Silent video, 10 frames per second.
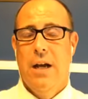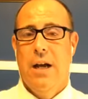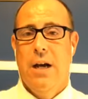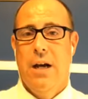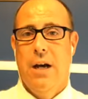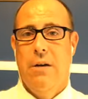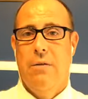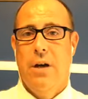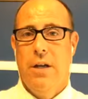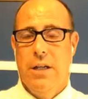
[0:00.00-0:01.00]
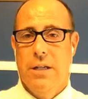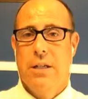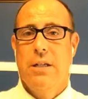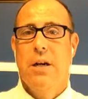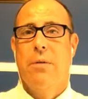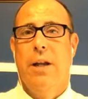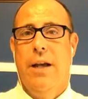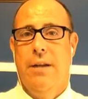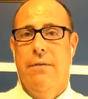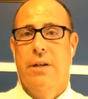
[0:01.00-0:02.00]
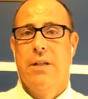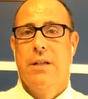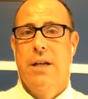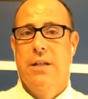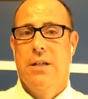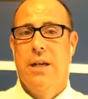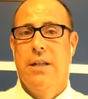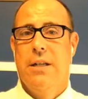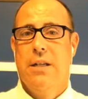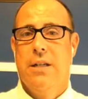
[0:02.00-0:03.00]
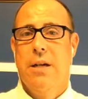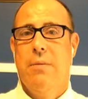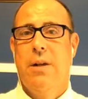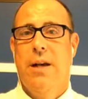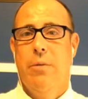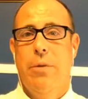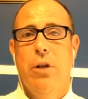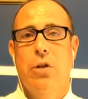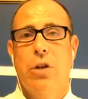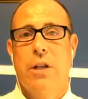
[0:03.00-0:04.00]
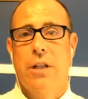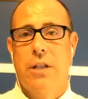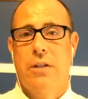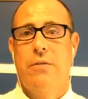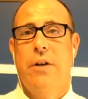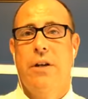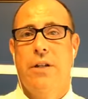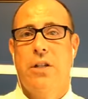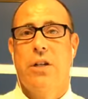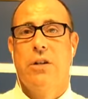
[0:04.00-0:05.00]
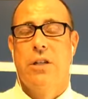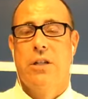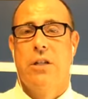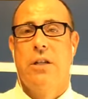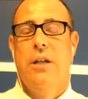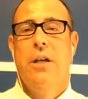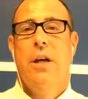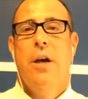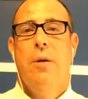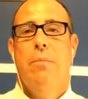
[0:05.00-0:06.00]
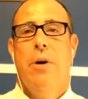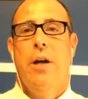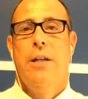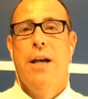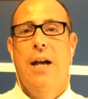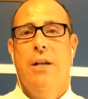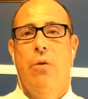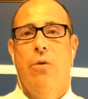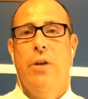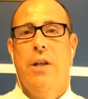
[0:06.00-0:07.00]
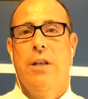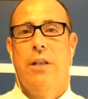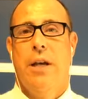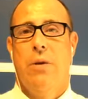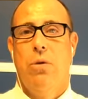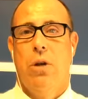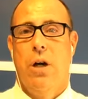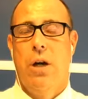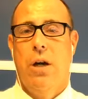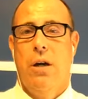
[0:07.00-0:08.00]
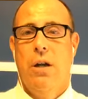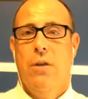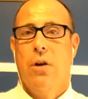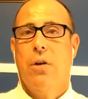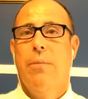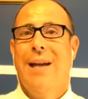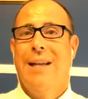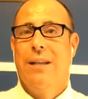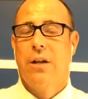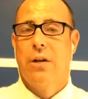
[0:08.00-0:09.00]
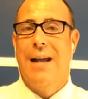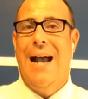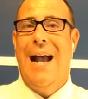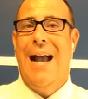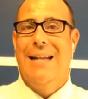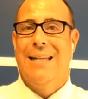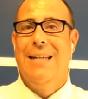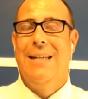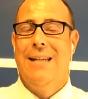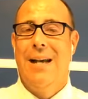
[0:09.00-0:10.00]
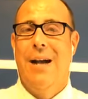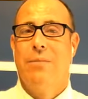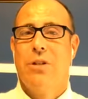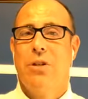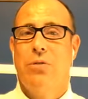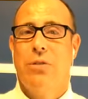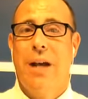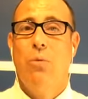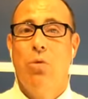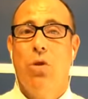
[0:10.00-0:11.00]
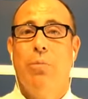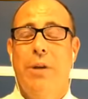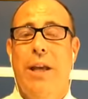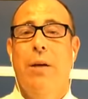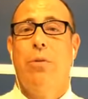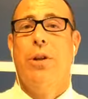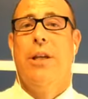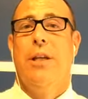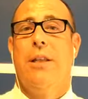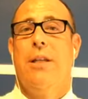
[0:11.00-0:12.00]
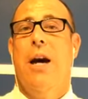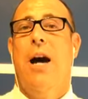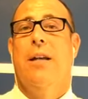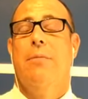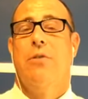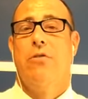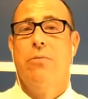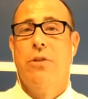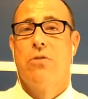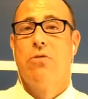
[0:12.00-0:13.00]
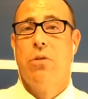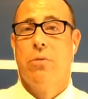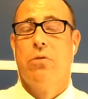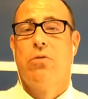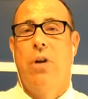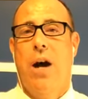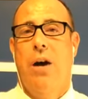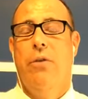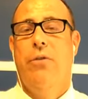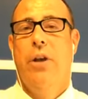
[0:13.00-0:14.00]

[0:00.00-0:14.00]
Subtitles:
an NCAA investigation. Now, the NCAA will be looking at this very seriously, but I don't think that they will. They're going to act anytime soon. They will be able to get the documents from these criminal trials.